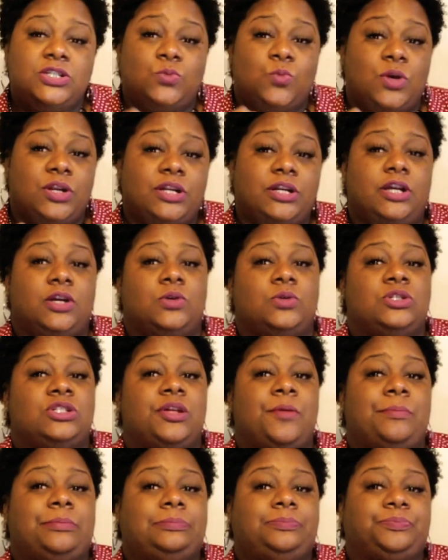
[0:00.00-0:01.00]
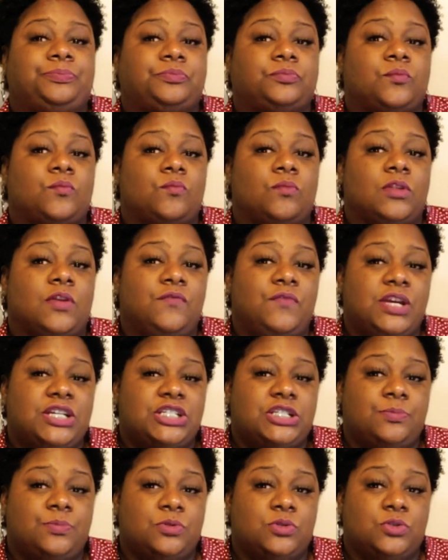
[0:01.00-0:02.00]
one of those
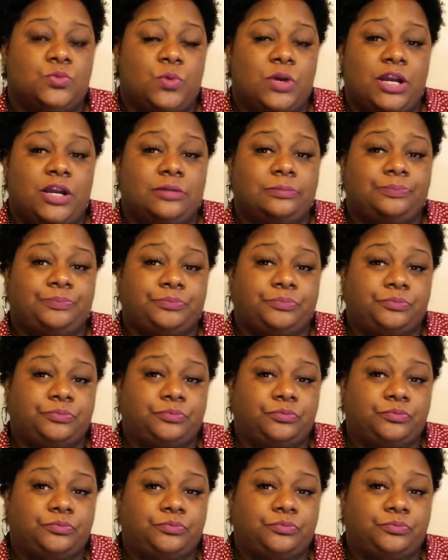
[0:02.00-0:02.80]
vegetables where